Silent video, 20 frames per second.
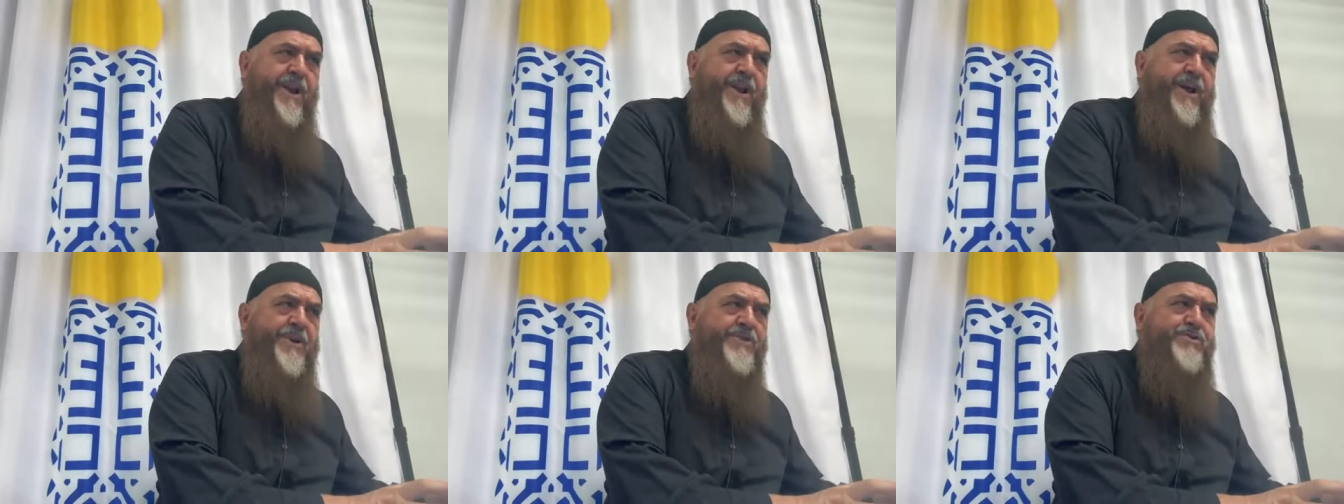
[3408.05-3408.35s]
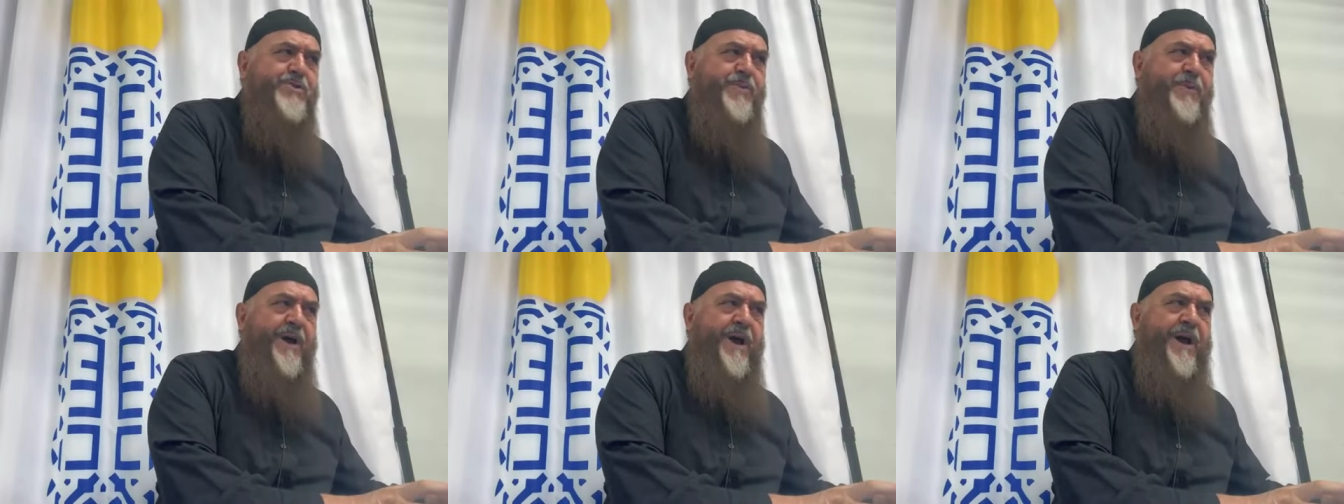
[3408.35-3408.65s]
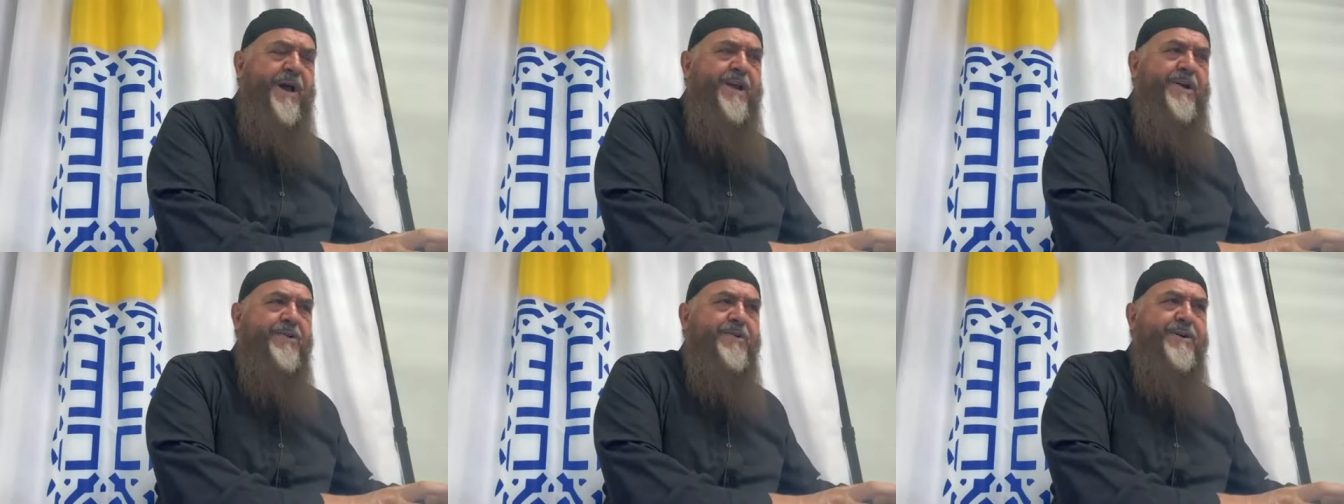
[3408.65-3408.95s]
Allah
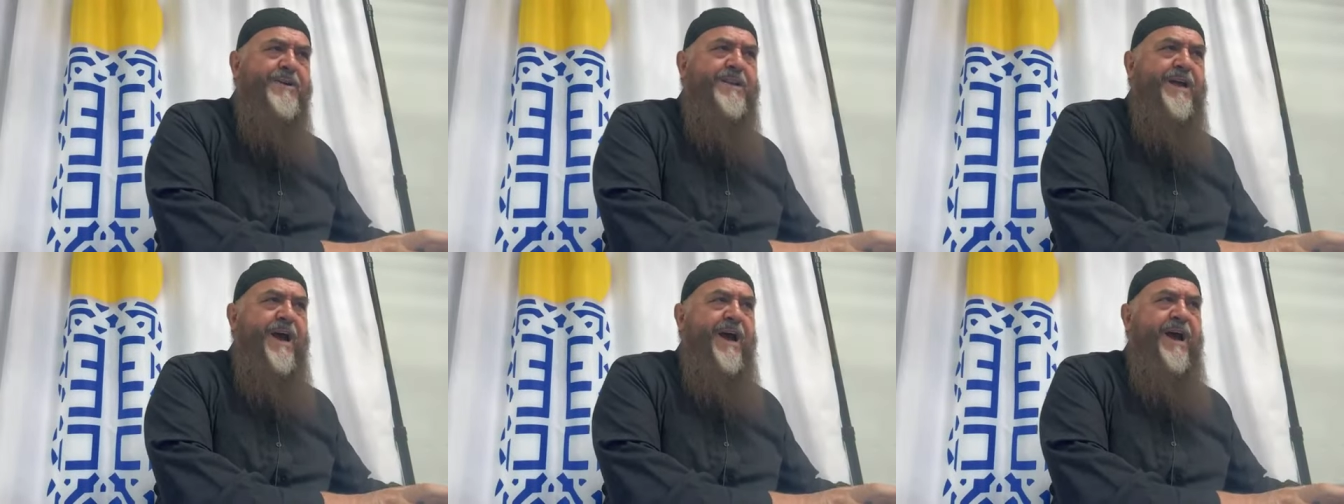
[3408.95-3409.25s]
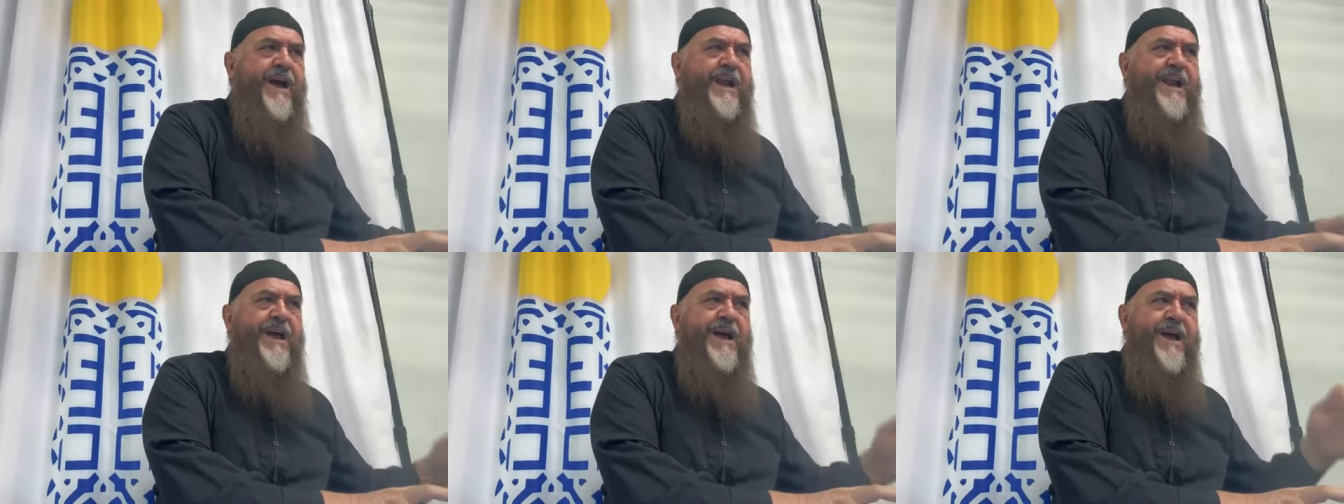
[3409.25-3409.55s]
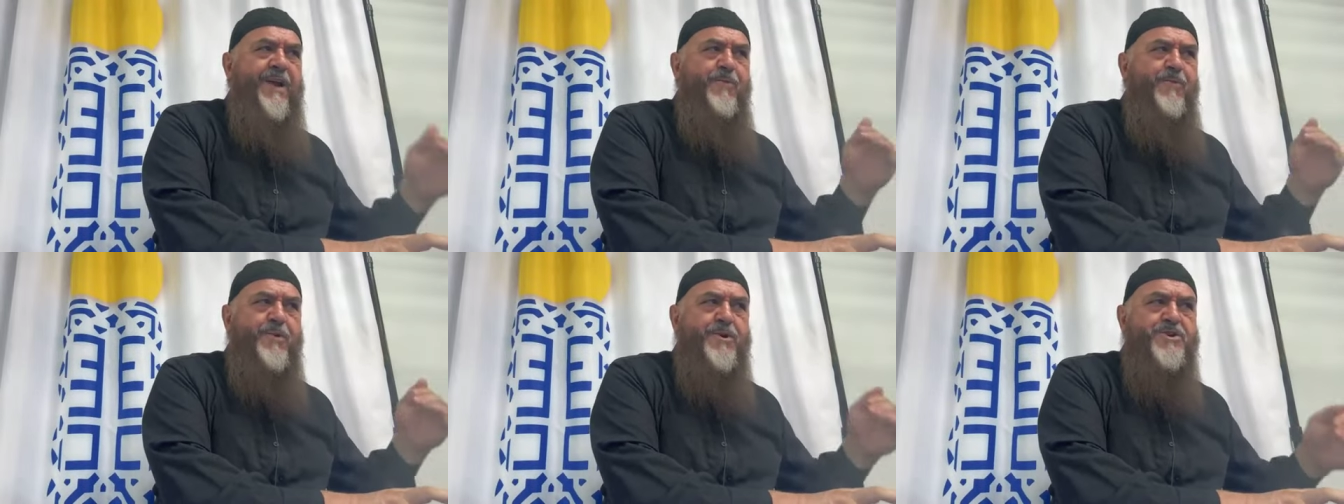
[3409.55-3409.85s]
subhanahu wa
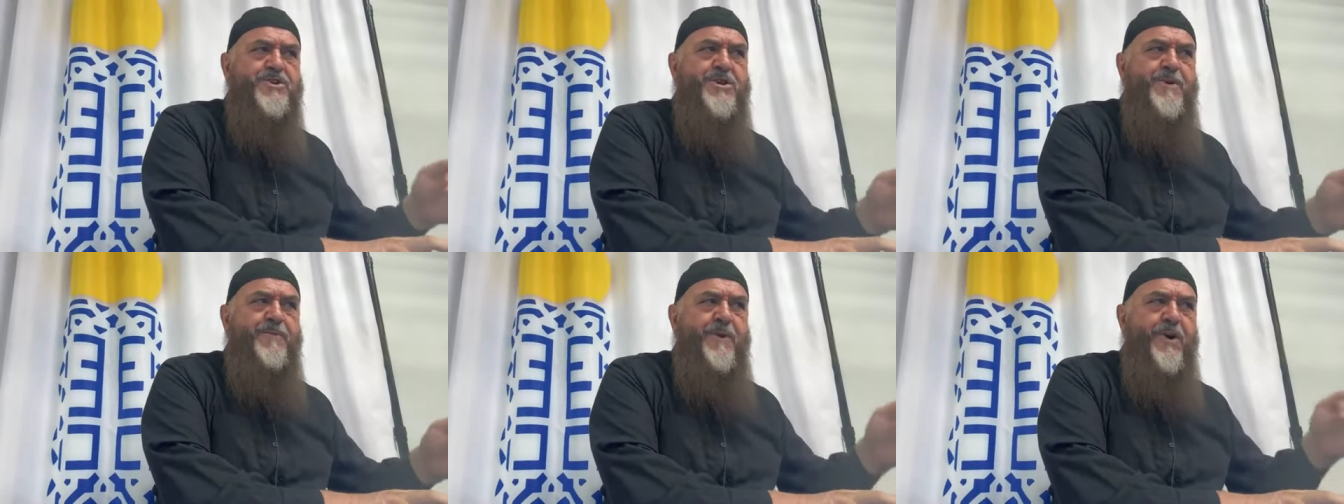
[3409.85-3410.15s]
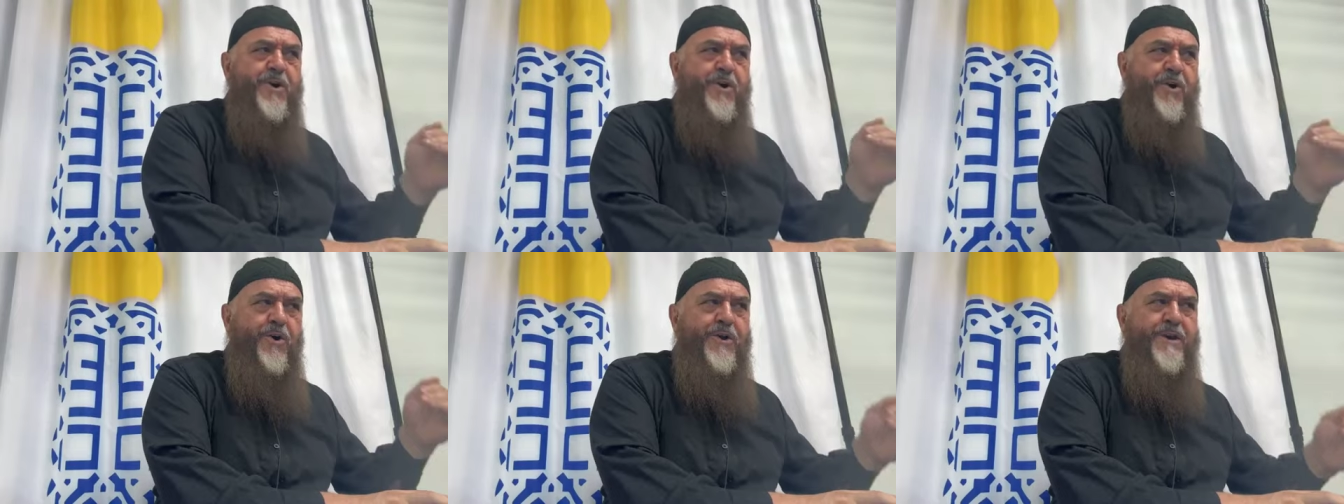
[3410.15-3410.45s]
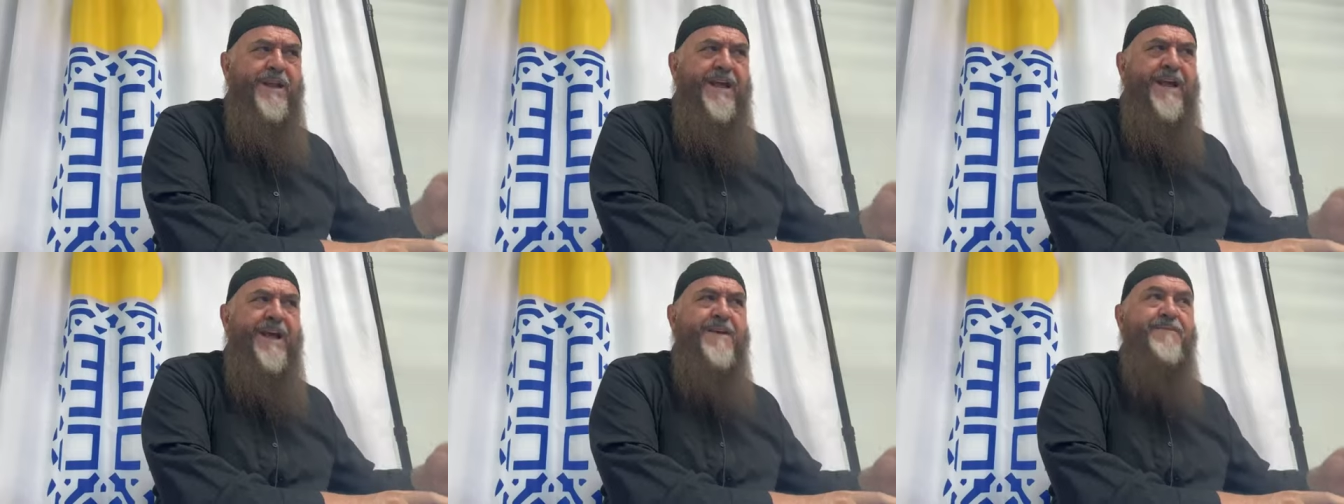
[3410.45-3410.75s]
ta'ala and worshiping
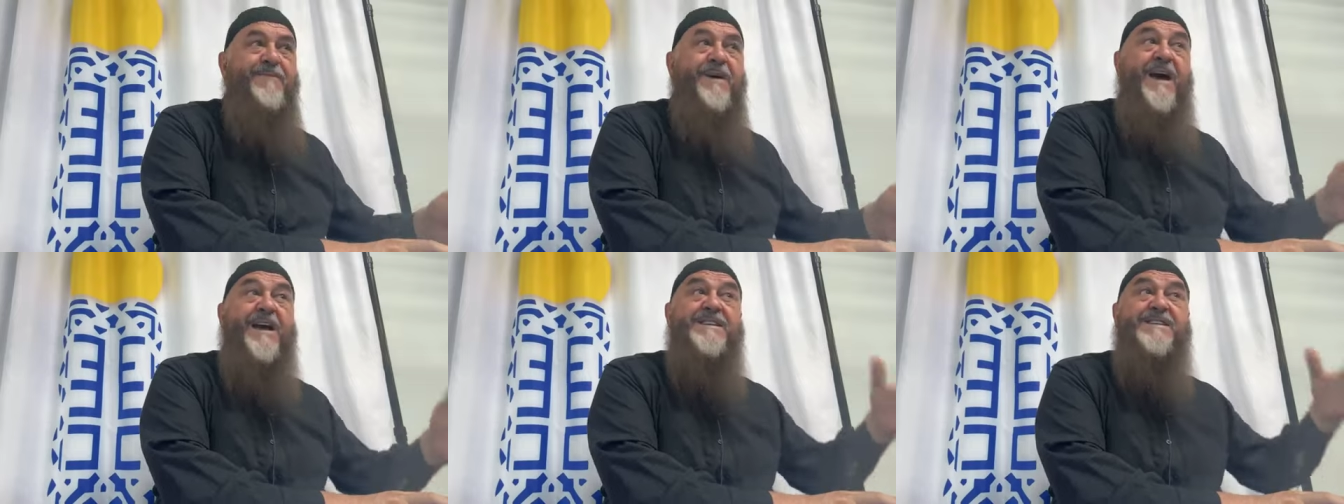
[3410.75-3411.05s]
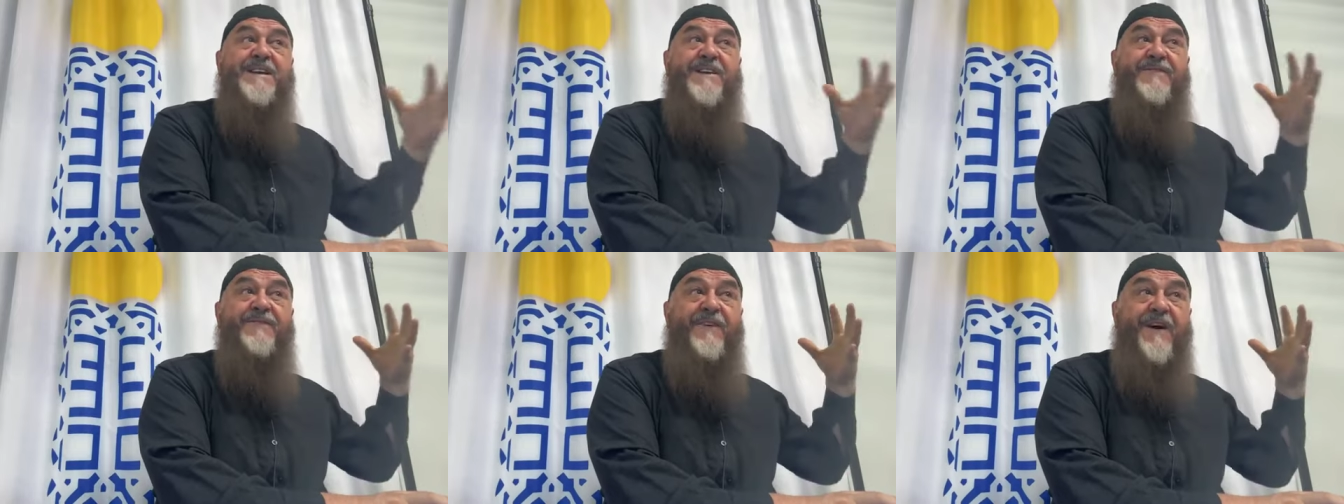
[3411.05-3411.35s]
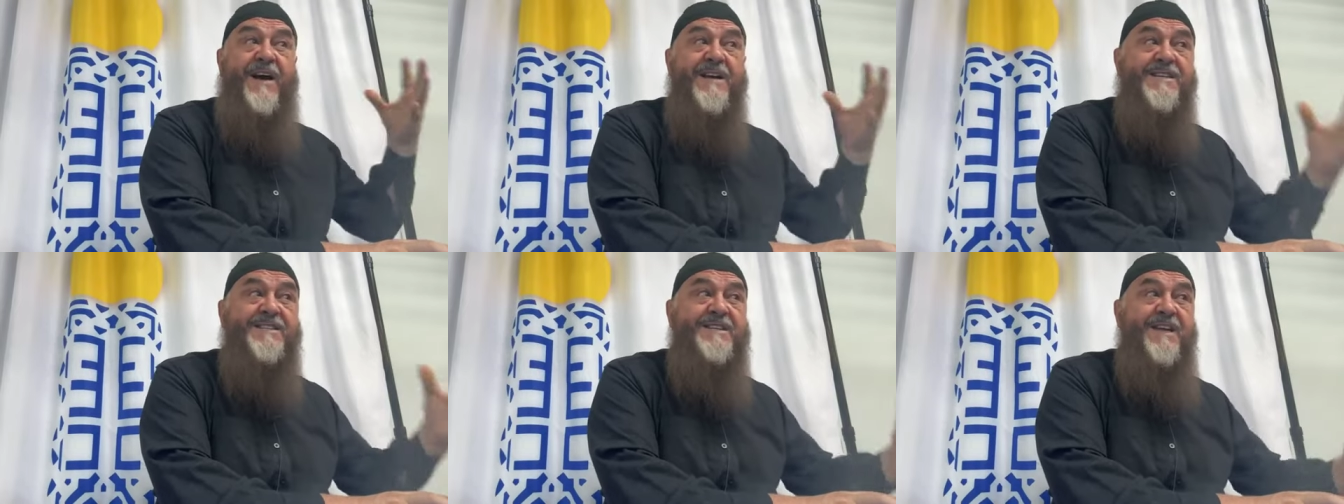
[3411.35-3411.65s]
only him as
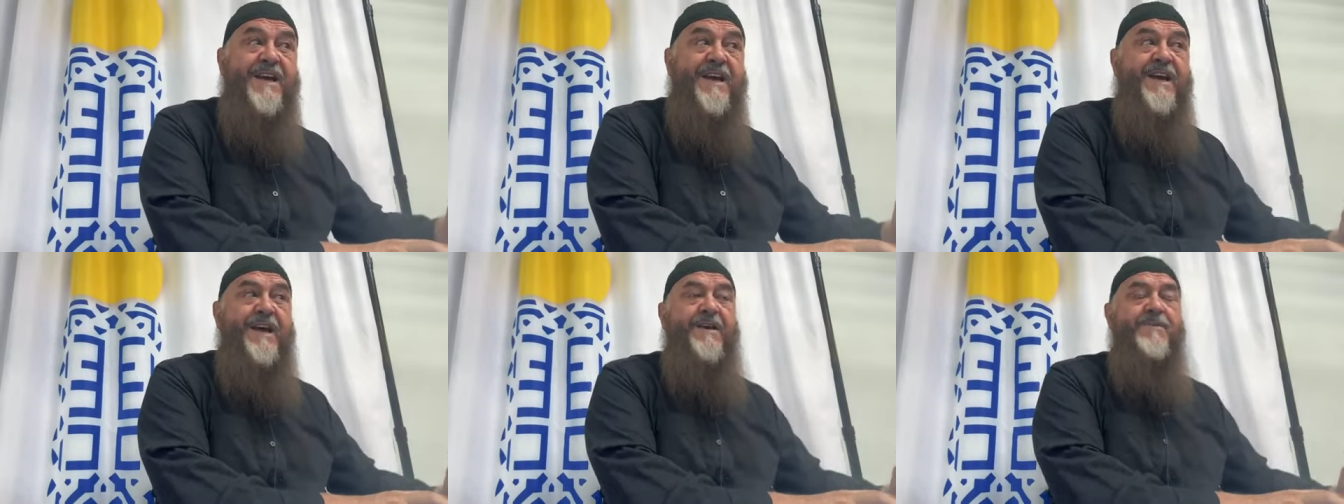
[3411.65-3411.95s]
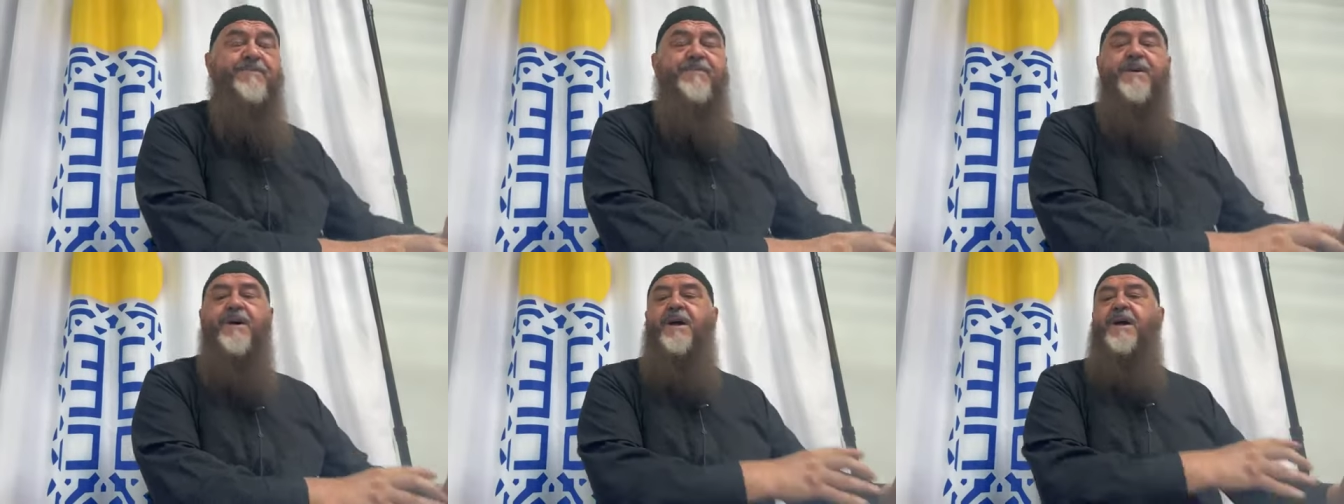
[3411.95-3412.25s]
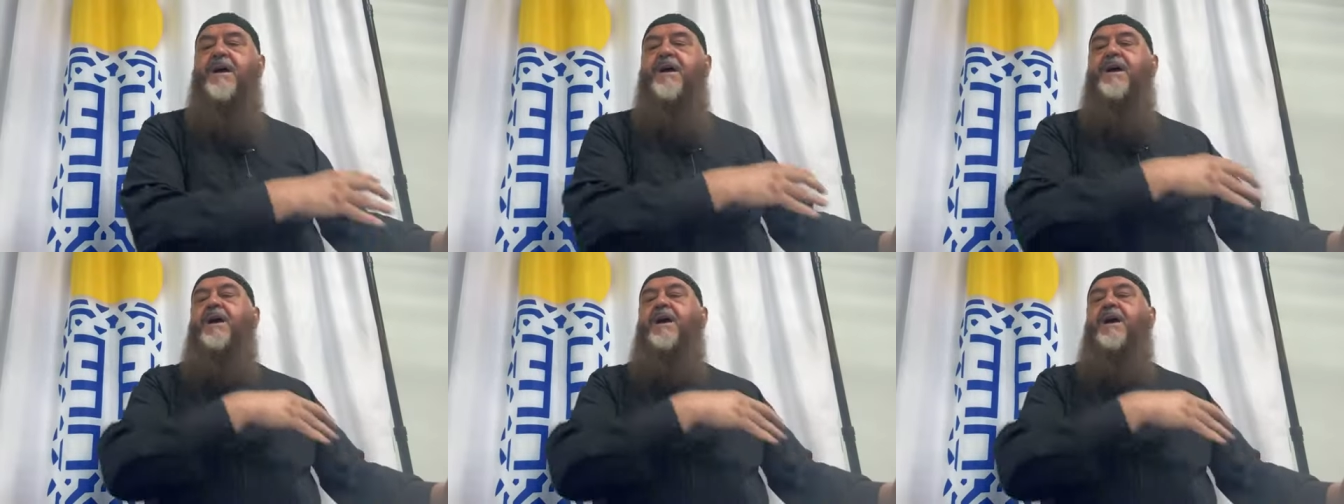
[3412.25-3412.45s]
if I see him